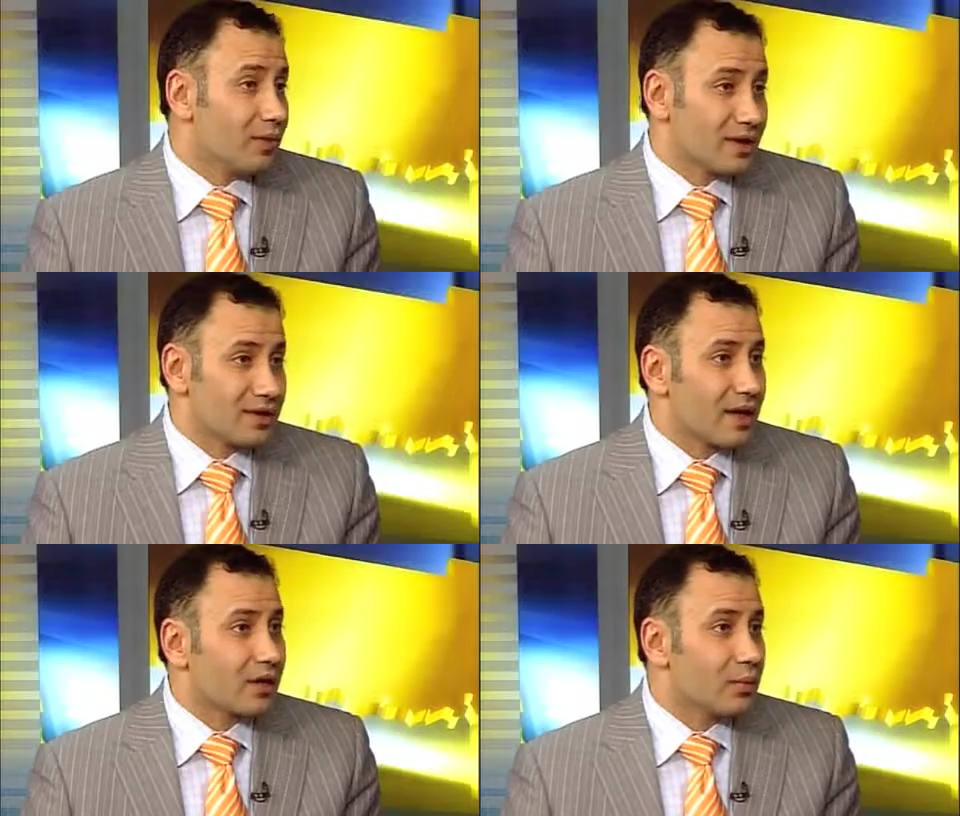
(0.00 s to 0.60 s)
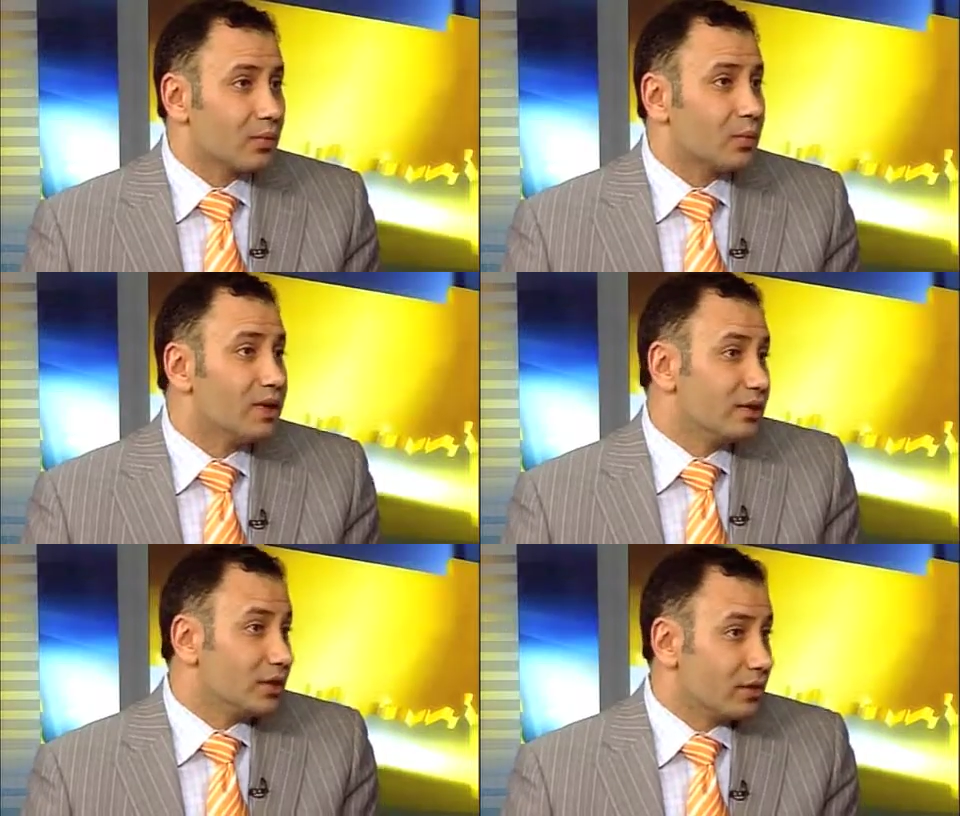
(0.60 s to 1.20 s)
you want an exact number,
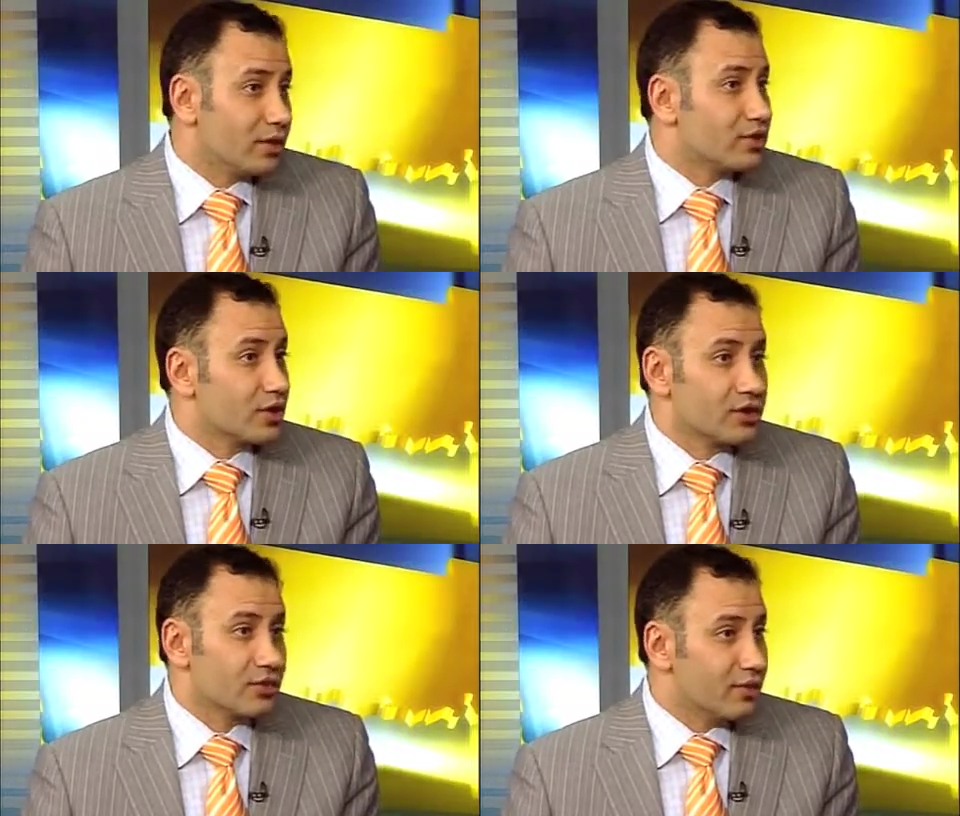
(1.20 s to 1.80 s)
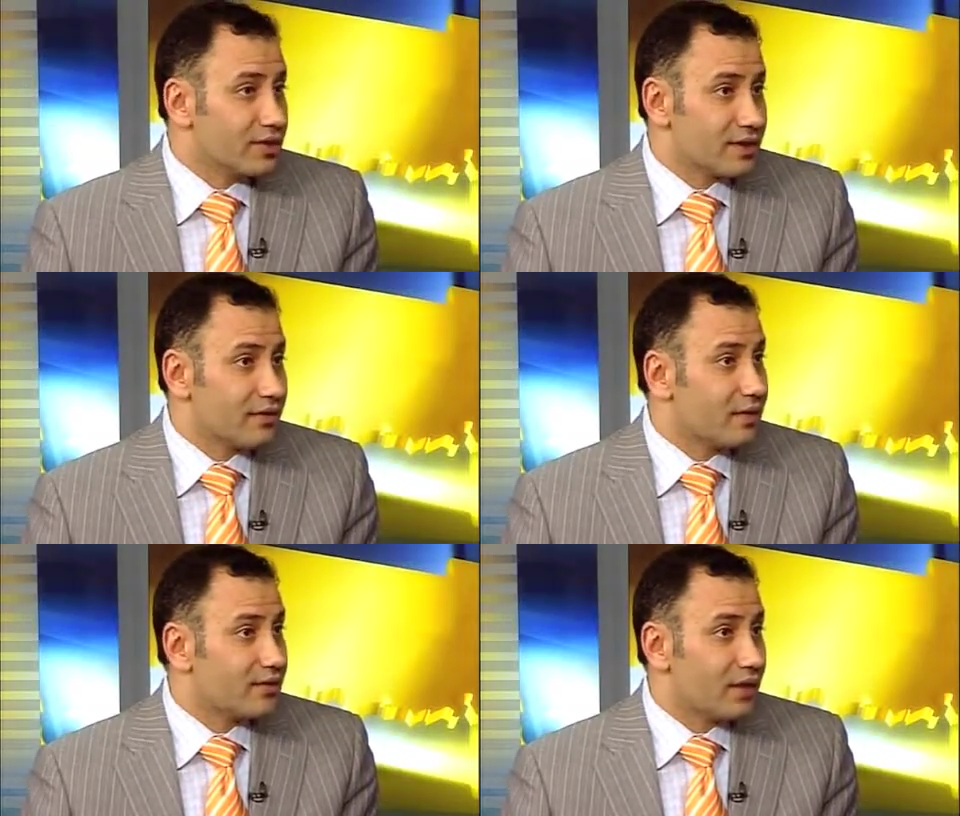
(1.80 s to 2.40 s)
we currently charge
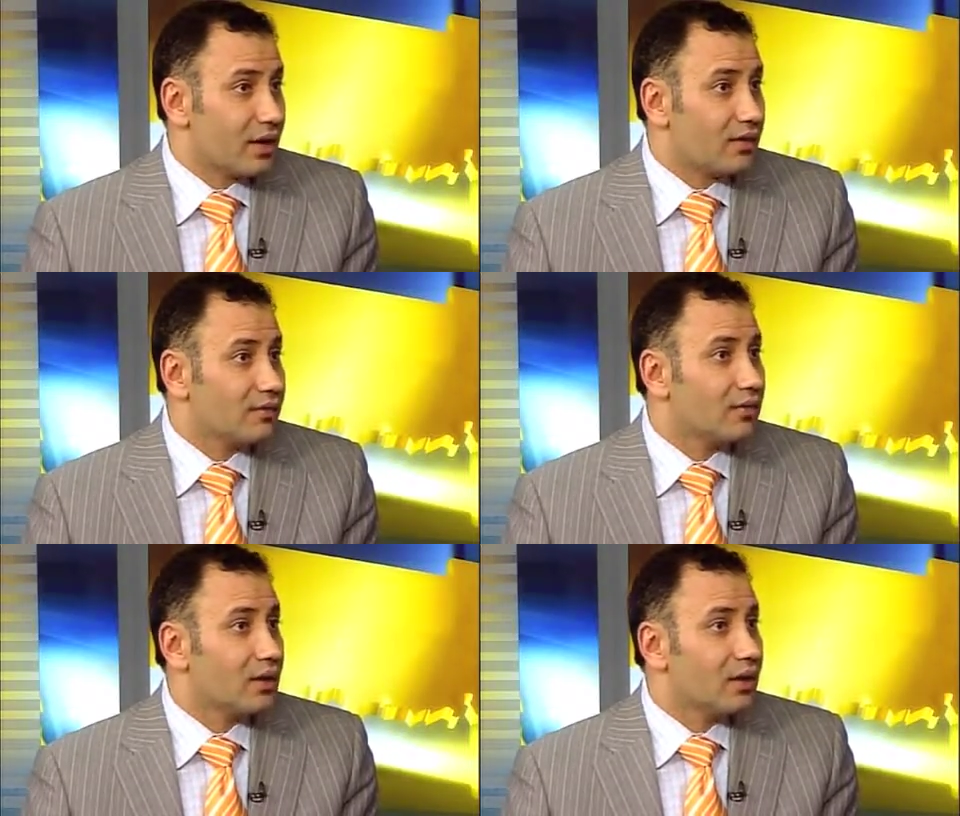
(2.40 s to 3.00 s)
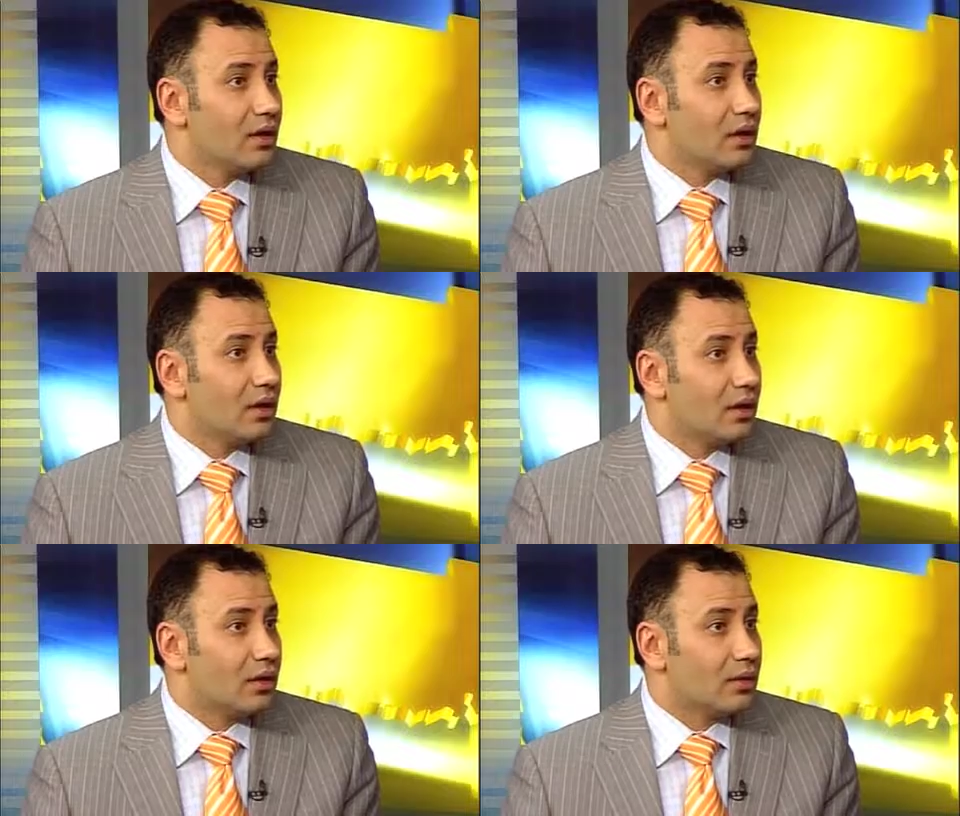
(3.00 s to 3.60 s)

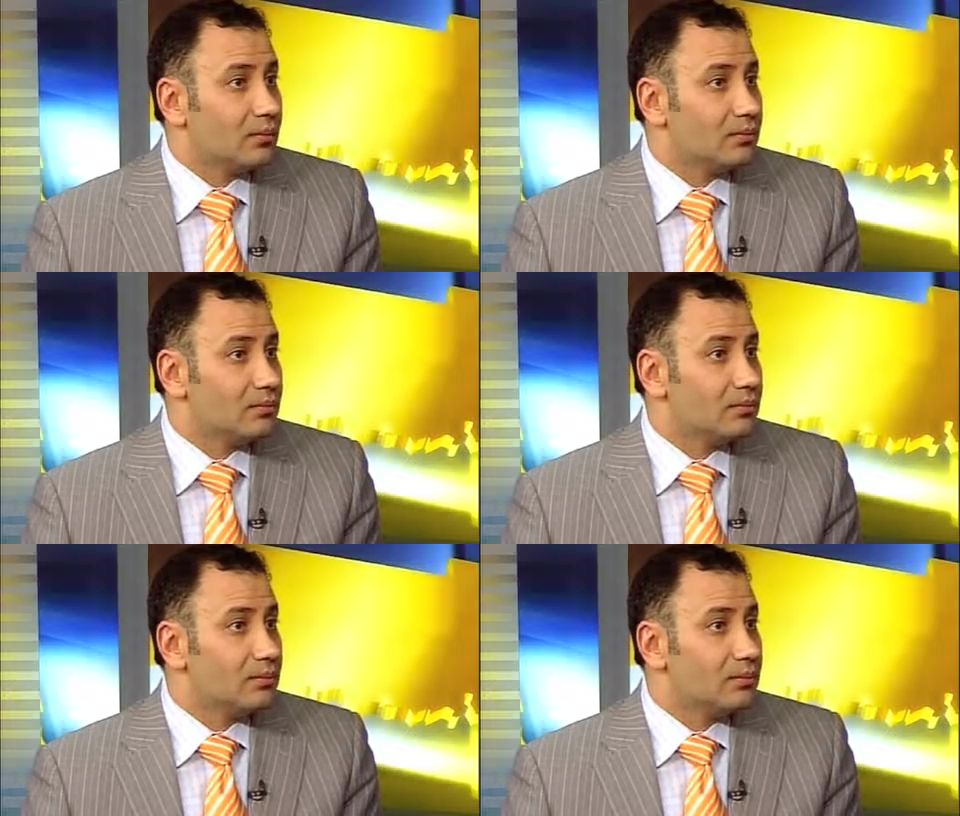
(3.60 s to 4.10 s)
$375.